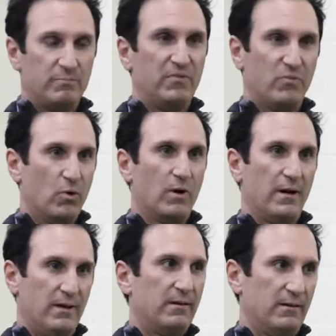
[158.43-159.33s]

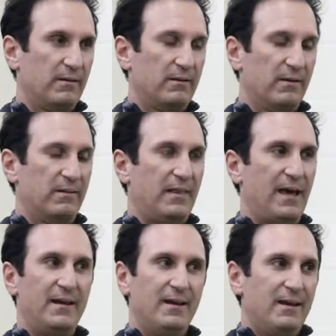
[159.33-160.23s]
before,
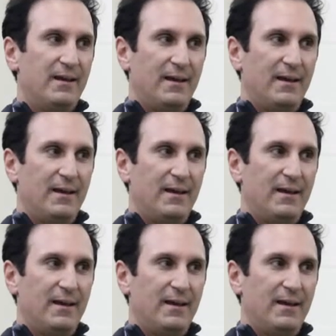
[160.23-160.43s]
that